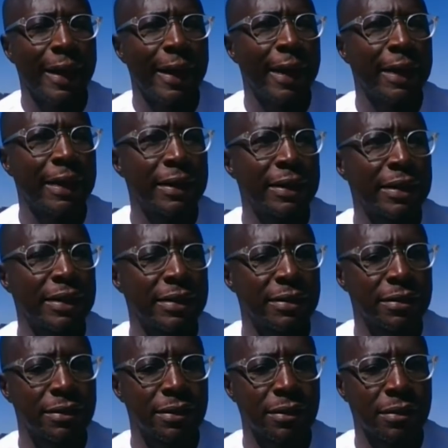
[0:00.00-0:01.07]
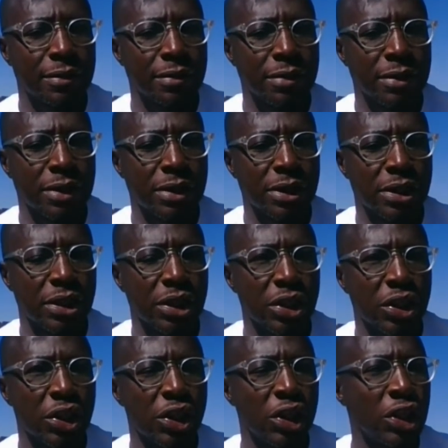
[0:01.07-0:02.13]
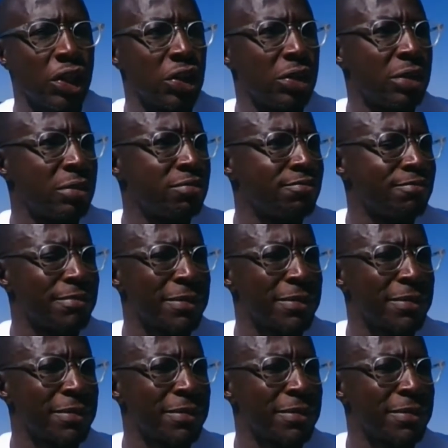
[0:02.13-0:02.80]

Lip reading: and he